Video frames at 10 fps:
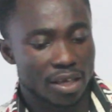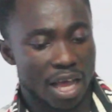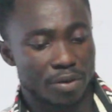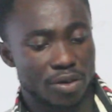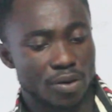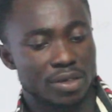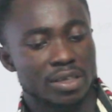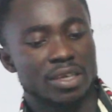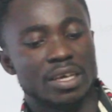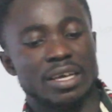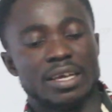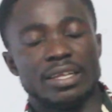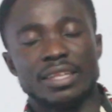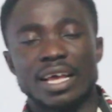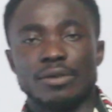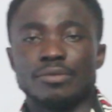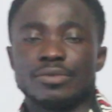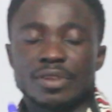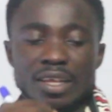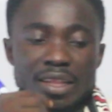Are we good? Now,
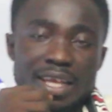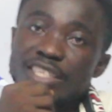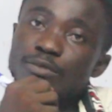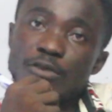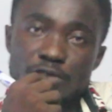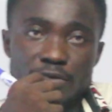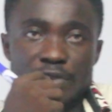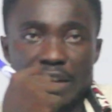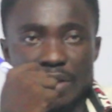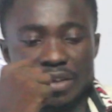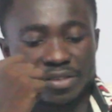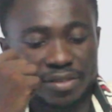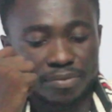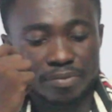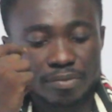let's move to variance.